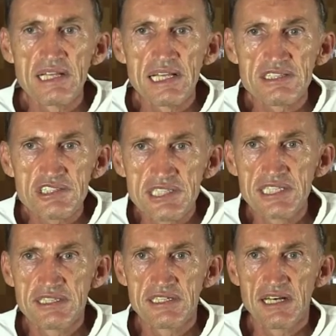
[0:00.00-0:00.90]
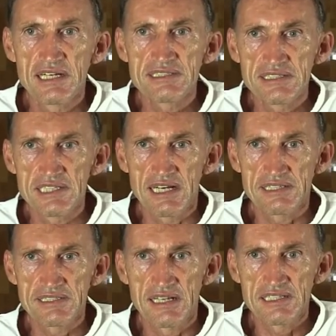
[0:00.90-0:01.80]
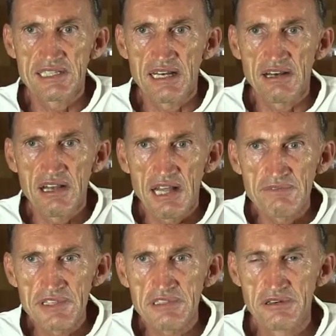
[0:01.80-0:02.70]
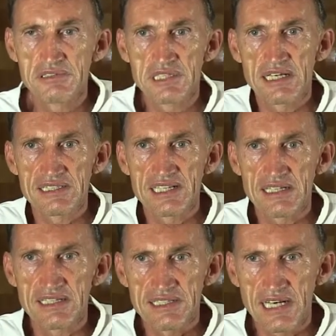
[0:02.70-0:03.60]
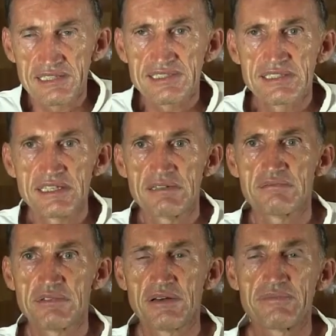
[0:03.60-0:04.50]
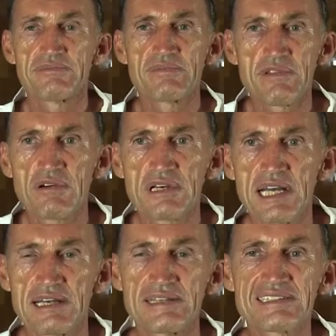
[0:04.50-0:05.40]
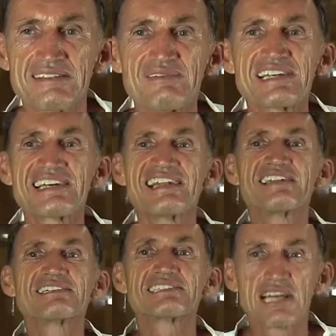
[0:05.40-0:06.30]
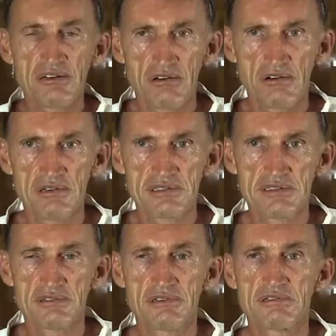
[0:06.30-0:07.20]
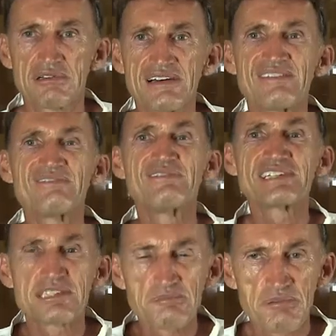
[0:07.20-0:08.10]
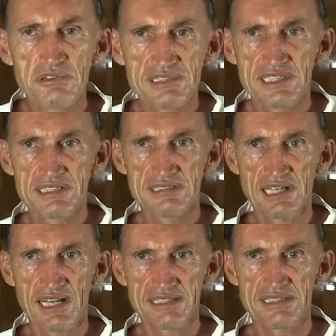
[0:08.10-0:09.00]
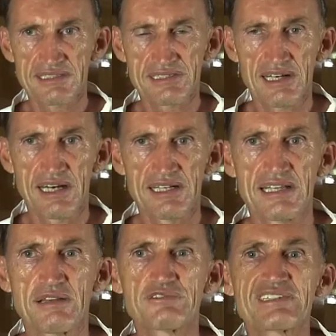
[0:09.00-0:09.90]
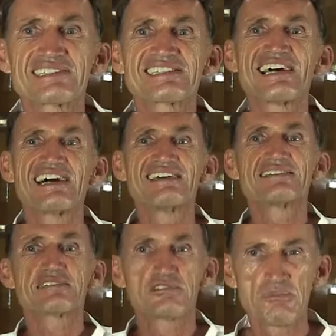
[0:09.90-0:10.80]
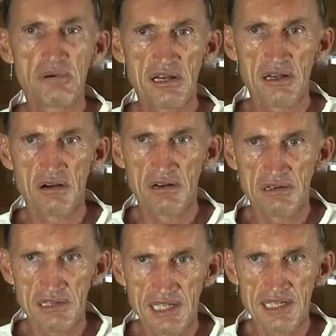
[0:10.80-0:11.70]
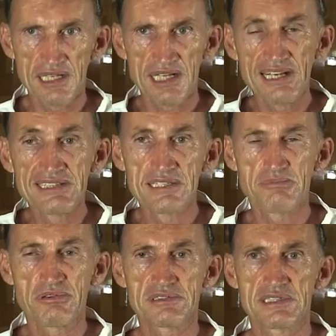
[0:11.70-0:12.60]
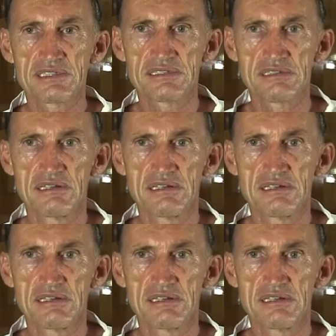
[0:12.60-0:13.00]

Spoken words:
is cheating us and trust and we don't trust him, no? Okay, then we can check also. Which position has this guy? If this guy is superior in the position